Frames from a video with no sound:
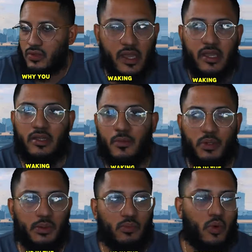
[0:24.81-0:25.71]
waking up
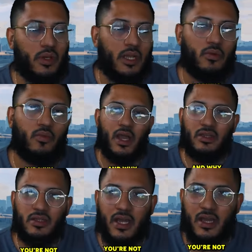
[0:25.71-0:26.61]
in the morning and why
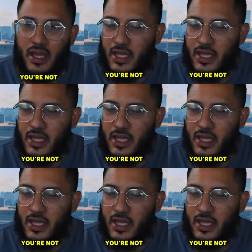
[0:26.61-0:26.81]
you're not